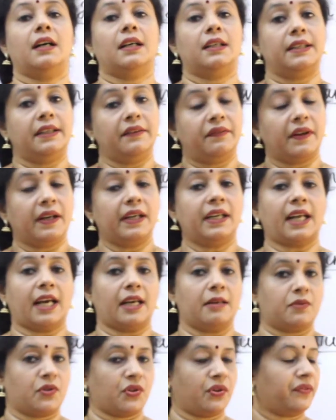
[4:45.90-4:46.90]
different
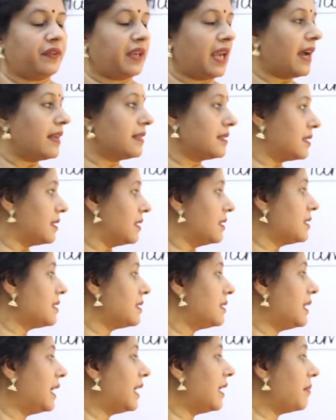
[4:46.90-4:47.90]
types of cancers,
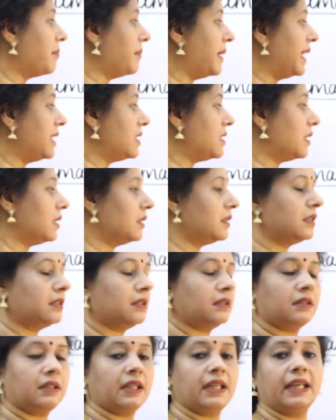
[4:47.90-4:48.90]
there are major
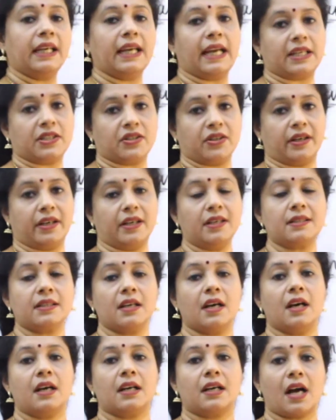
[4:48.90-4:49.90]
three categories:
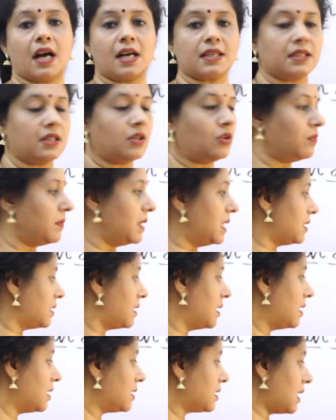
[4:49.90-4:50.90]
carcinomas,
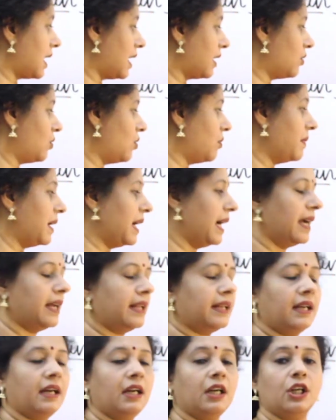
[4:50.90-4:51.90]
sarcoma
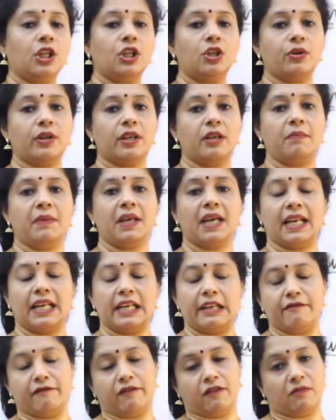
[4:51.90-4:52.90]
and leukemia and
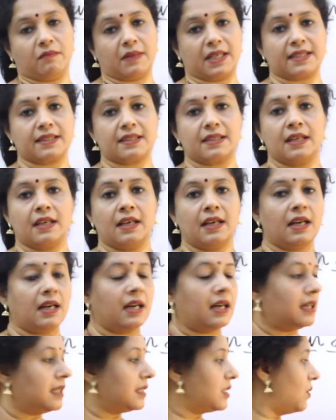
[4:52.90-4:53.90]
lymphomas.
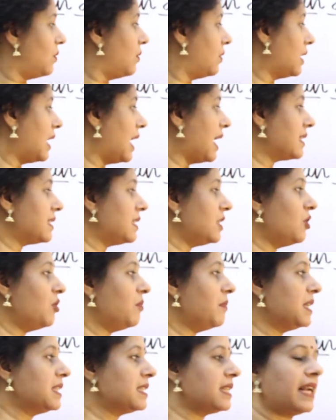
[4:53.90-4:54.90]
So
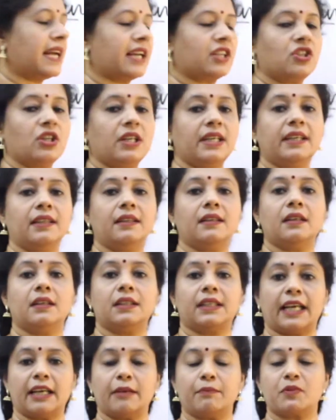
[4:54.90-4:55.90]
carcinomas are actually the
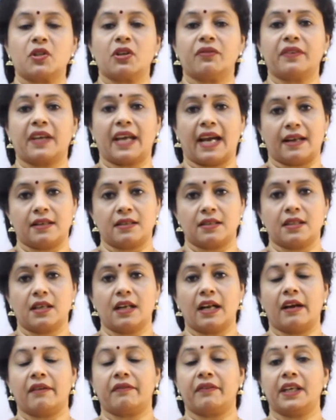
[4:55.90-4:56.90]
types of cancer
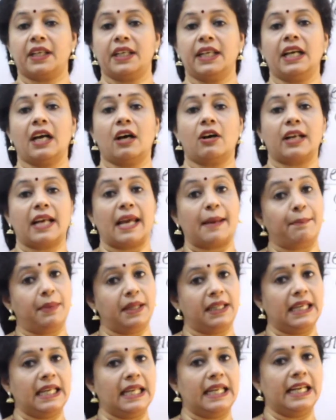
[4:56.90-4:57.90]
affecting our
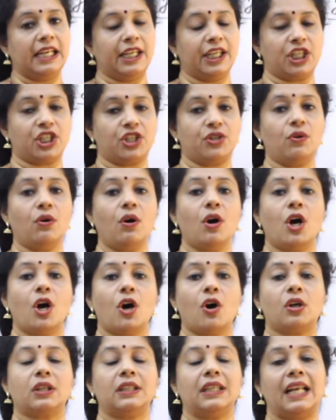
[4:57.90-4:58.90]
epithelial tissue
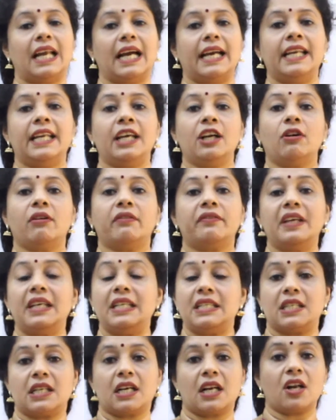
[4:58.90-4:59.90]
or the lining of the
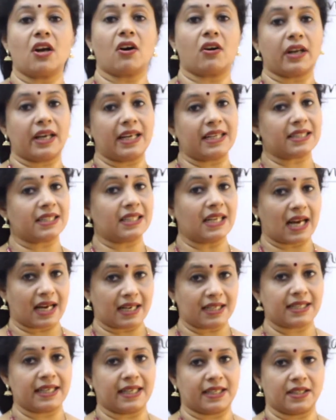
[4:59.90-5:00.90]
internal organs,
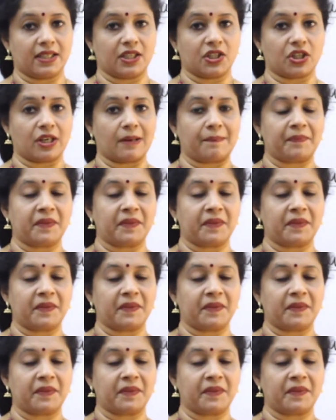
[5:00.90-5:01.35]
glands, etc.